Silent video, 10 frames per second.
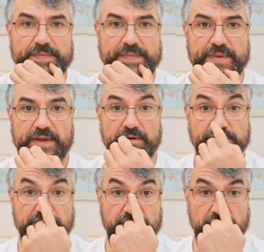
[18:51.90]

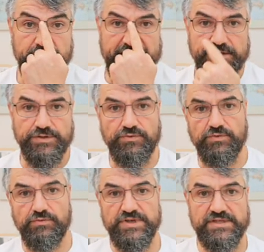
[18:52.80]
option for managing
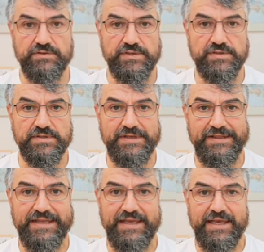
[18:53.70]
resources,
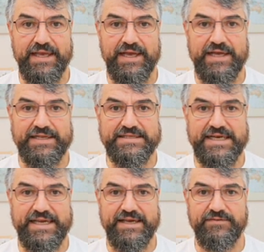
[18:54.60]
and
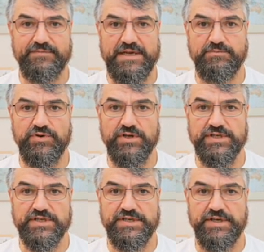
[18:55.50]
I have my
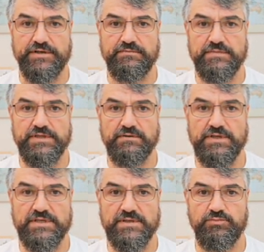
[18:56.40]
project here. So
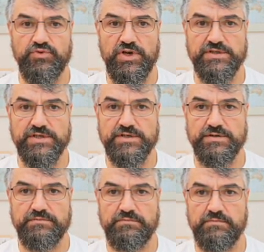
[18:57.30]
this is project
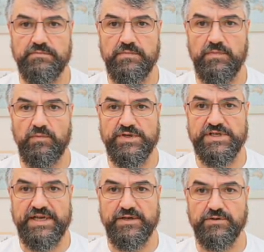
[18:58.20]
which
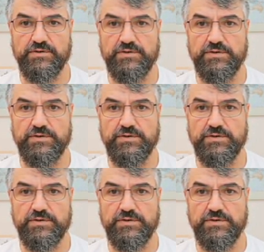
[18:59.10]
I could